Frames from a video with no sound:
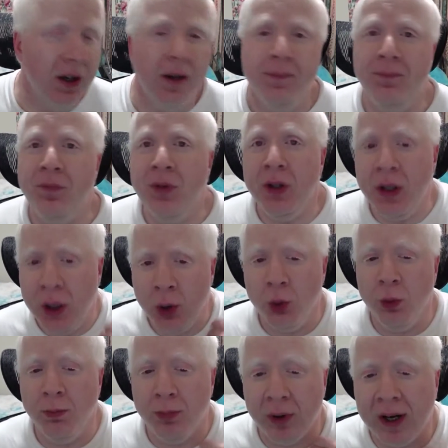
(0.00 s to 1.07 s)

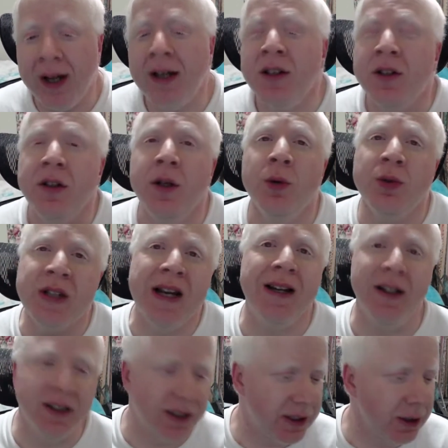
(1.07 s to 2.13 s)
Brand new
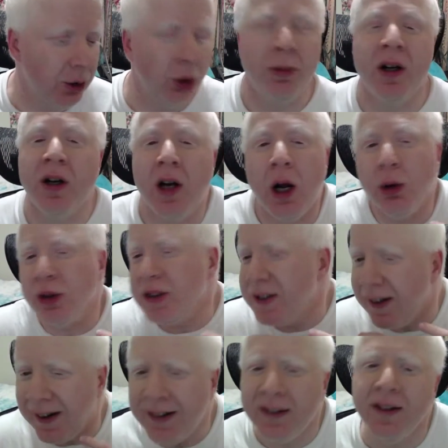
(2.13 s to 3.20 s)
tanks, no matter how
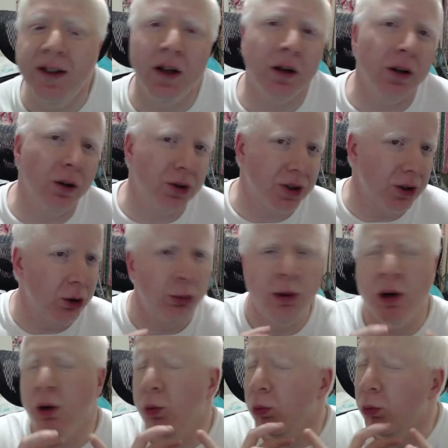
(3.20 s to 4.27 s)
tightly I close it, no
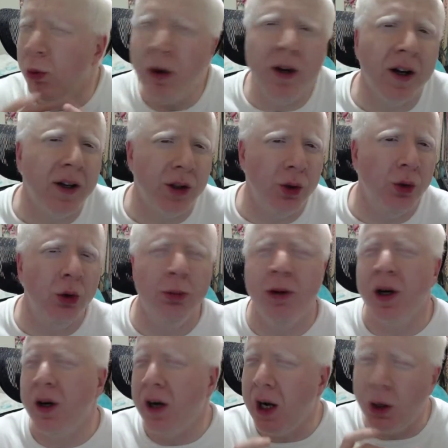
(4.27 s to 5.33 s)
matter what I do, no
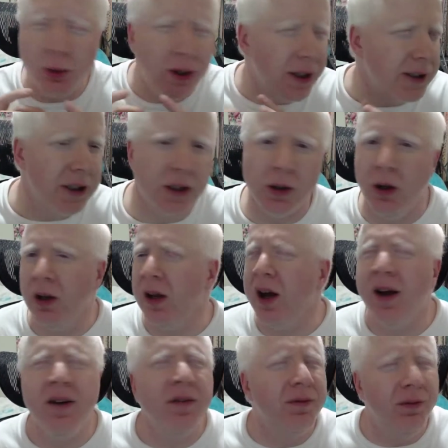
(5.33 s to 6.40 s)
matter how I install,
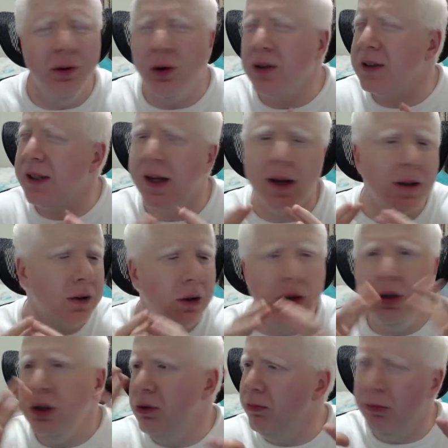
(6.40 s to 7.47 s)
I've looked at,
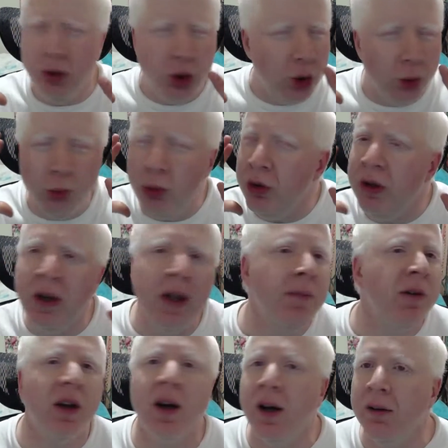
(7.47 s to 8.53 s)
you
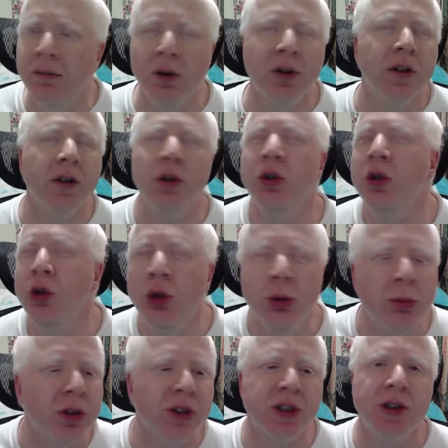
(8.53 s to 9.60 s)
name it, I have looked at
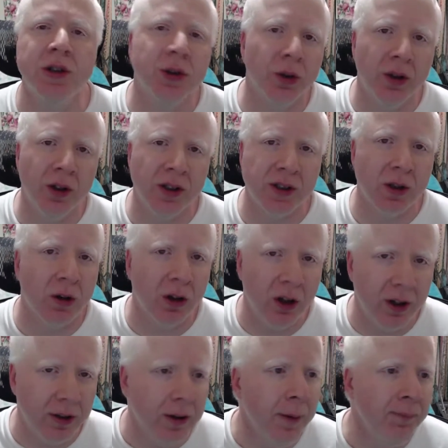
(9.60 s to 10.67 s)
numerous tutorials
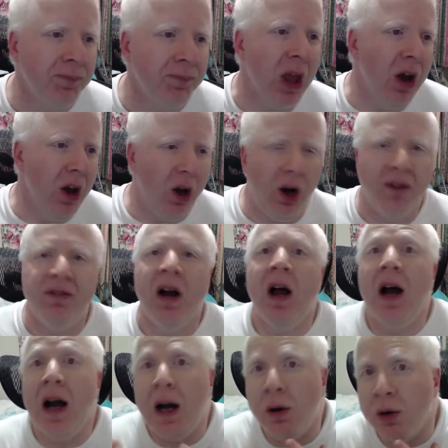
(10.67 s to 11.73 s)
online of
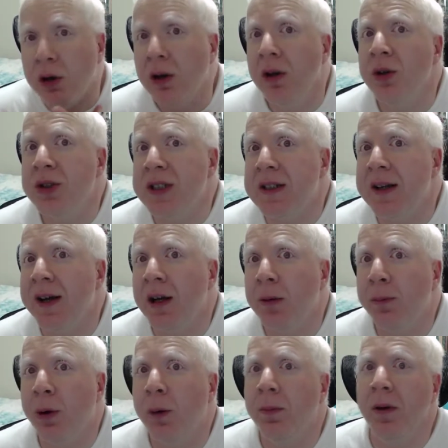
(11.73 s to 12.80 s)
how to close the
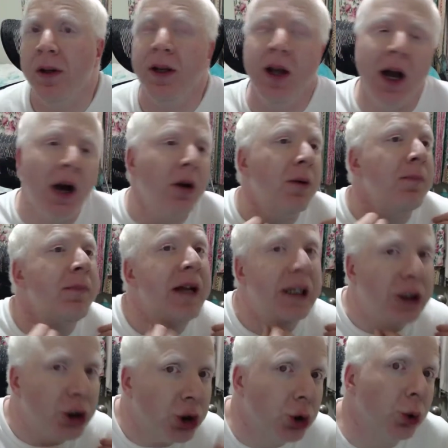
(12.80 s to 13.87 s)
tank properly, how to
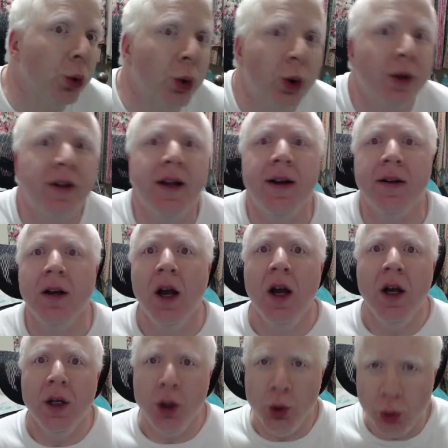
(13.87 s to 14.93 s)
make sure that
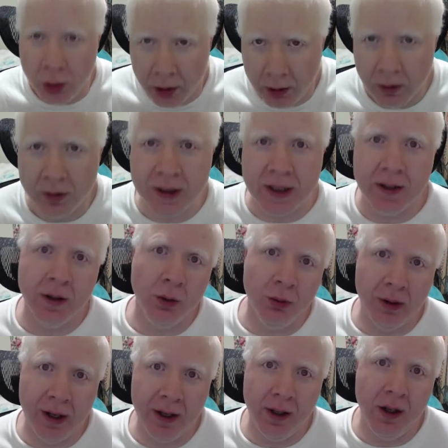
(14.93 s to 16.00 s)
you close it in a
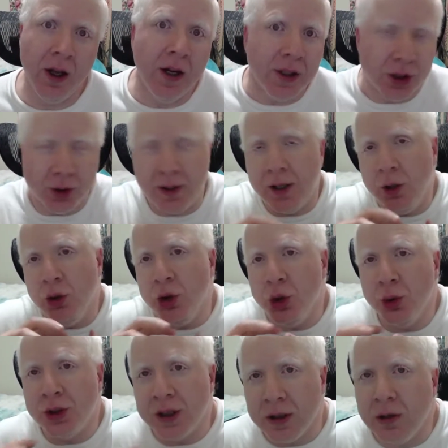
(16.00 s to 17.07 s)
way so that your
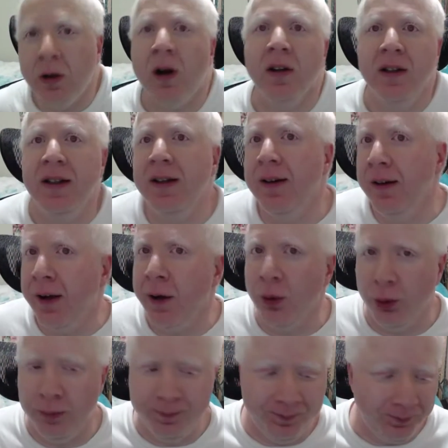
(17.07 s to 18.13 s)
juice is not leaking
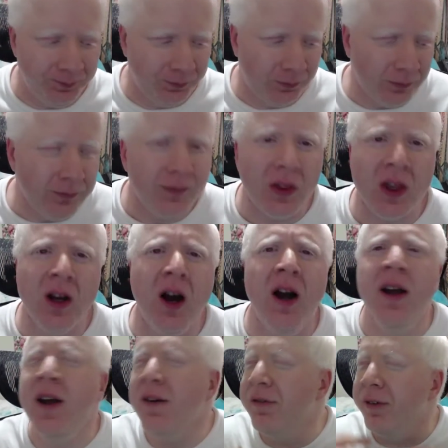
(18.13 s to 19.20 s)
out. I
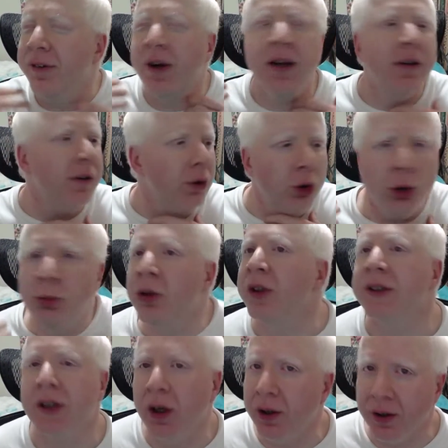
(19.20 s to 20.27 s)
have read
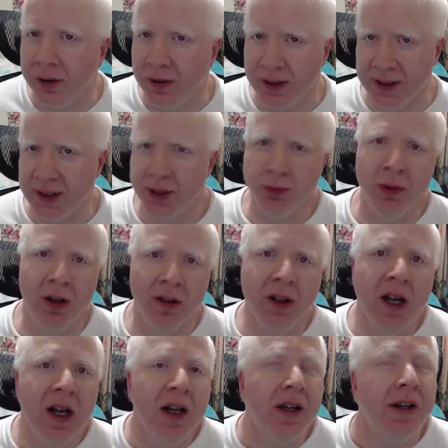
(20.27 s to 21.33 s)
numerous articles as well.
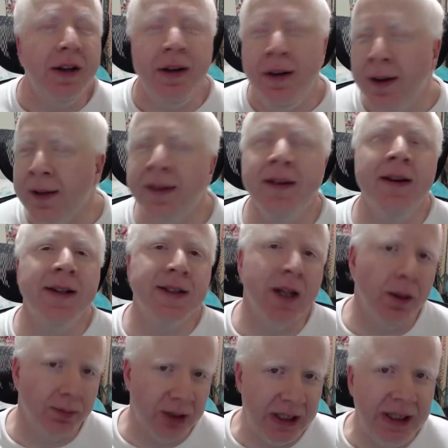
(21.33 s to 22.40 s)
Nothing has helped.